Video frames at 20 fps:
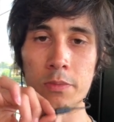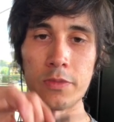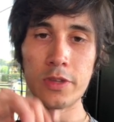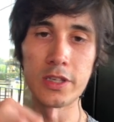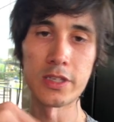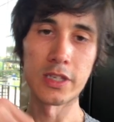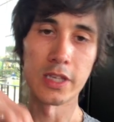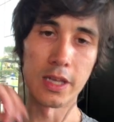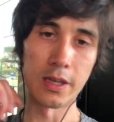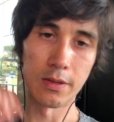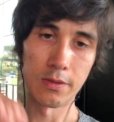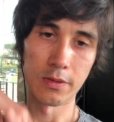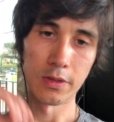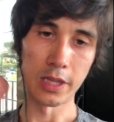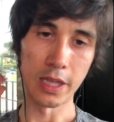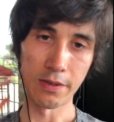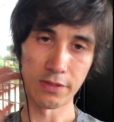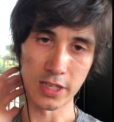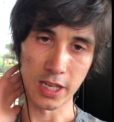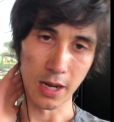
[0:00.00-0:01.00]
This
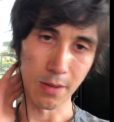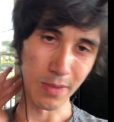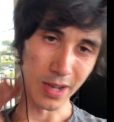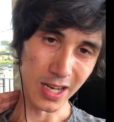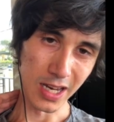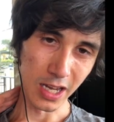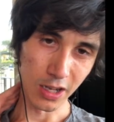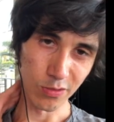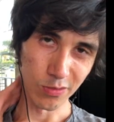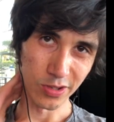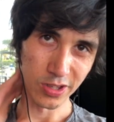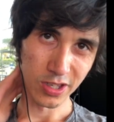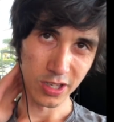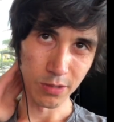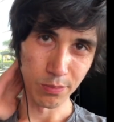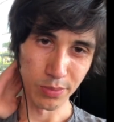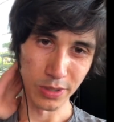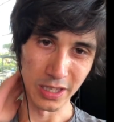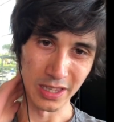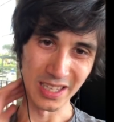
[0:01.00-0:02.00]
left side of my neck was
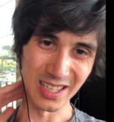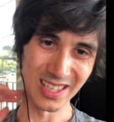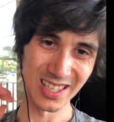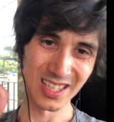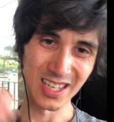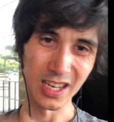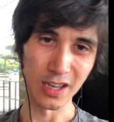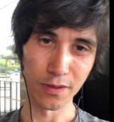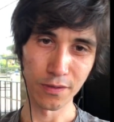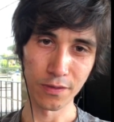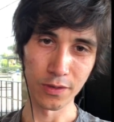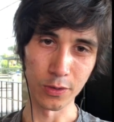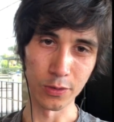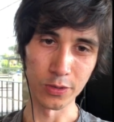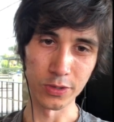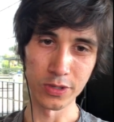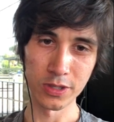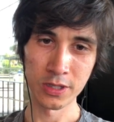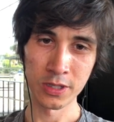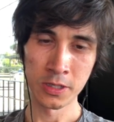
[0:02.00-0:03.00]
completely stiff. It
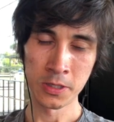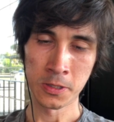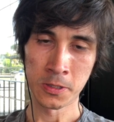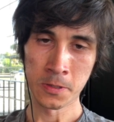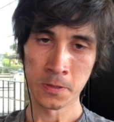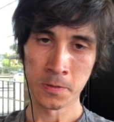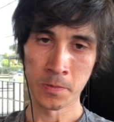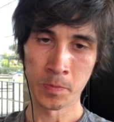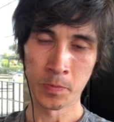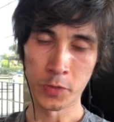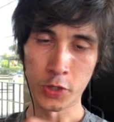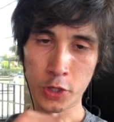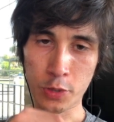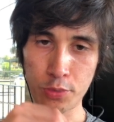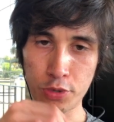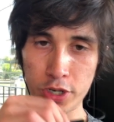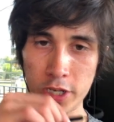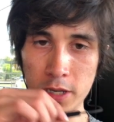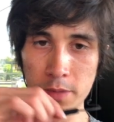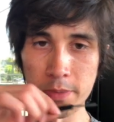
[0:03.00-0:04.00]
was
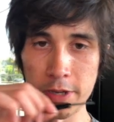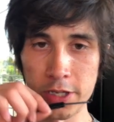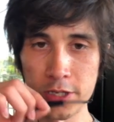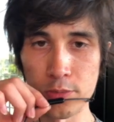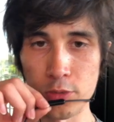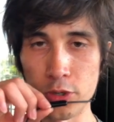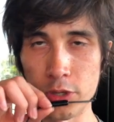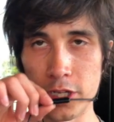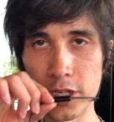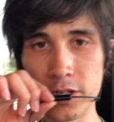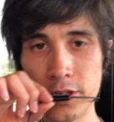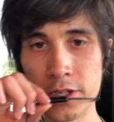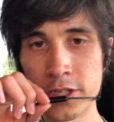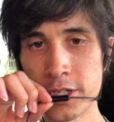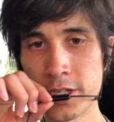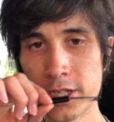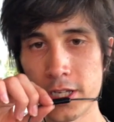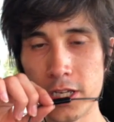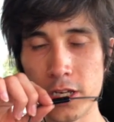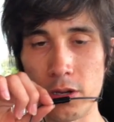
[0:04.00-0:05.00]
pretty abysmal, and
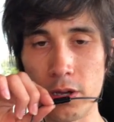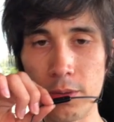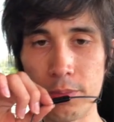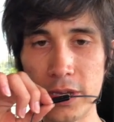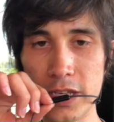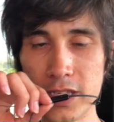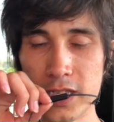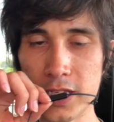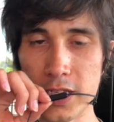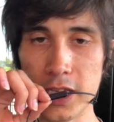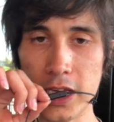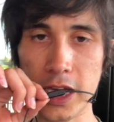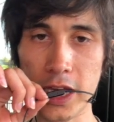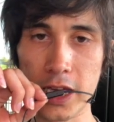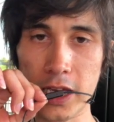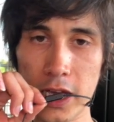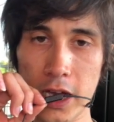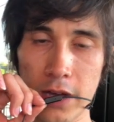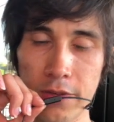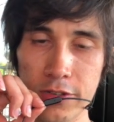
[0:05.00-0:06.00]

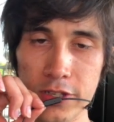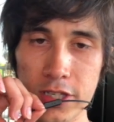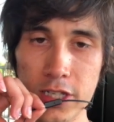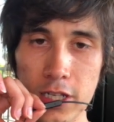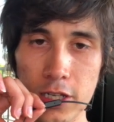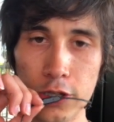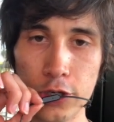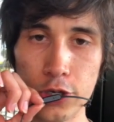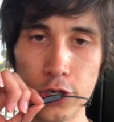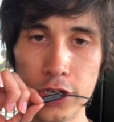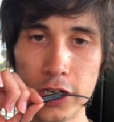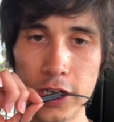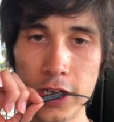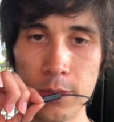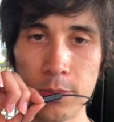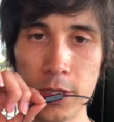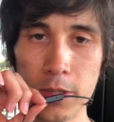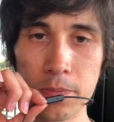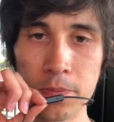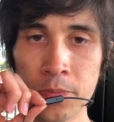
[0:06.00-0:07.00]
I obviously alerted
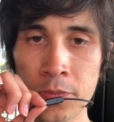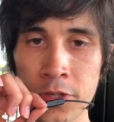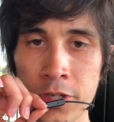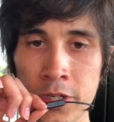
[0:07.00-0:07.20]
him, and